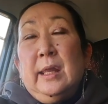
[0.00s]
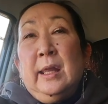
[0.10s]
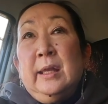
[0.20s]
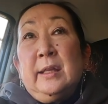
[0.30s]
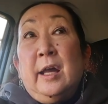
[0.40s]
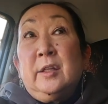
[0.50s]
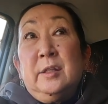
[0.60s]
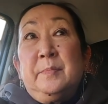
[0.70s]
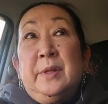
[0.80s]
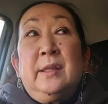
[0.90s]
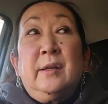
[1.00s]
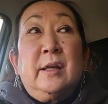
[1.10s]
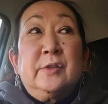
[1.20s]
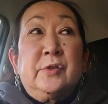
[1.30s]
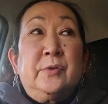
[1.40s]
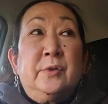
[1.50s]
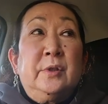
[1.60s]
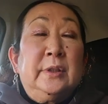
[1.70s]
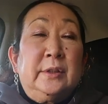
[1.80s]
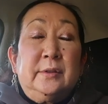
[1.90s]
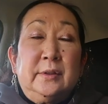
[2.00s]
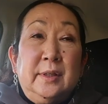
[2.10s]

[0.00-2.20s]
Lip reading: And I could be there at school and